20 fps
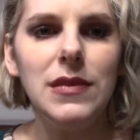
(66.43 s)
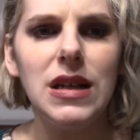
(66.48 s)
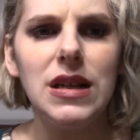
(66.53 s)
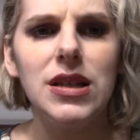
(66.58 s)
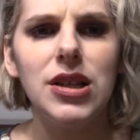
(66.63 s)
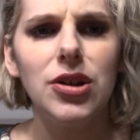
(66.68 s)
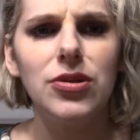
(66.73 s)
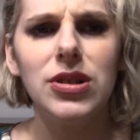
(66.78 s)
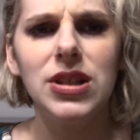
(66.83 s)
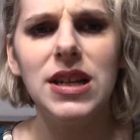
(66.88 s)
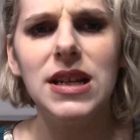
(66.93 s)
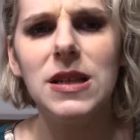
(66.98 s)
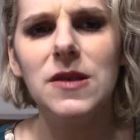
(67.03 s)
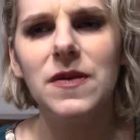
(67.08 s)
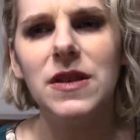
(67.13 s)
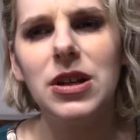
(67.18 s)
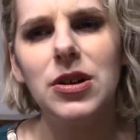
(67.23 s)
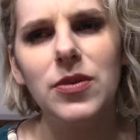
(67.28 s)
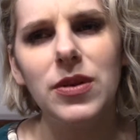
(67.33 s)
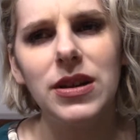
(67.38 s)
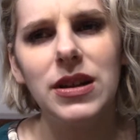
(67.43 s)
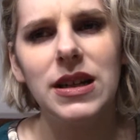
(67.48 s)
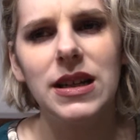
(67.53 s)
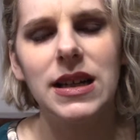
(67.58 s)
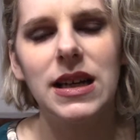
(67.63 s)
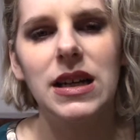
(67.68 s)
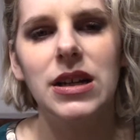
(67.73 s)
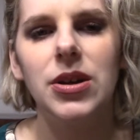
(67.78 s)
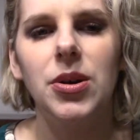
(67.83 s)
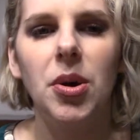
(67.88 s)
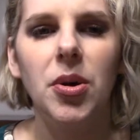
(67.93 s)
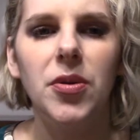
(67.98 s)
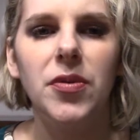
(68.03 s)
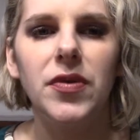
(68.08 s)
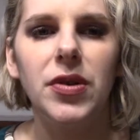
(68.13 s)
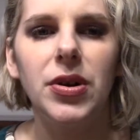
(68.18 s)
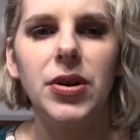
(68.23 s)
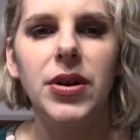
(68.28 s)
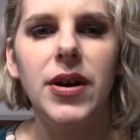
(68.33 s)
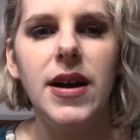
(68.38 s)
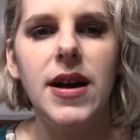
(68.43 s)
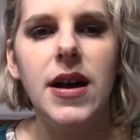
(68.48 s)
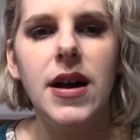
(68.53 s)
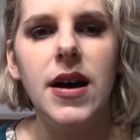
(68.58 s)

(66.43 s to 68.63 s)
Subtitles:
So today's video we're going to kind of go over